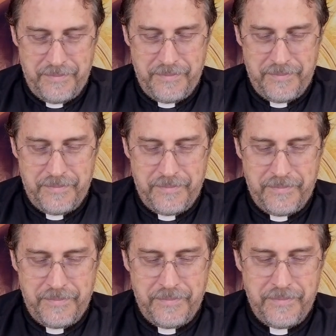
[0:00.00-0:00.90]

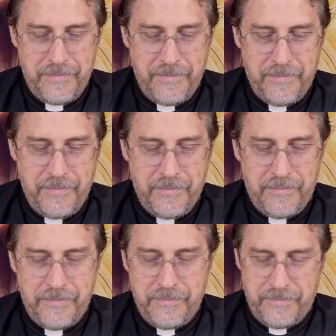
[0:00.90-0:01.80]

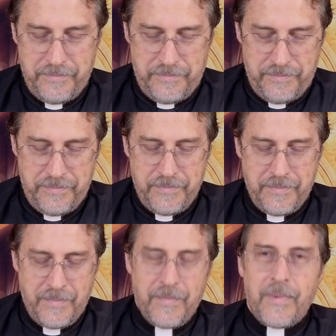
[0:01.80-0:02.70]

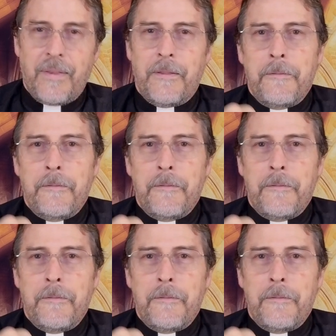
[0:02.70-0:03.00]
Nobody speaks.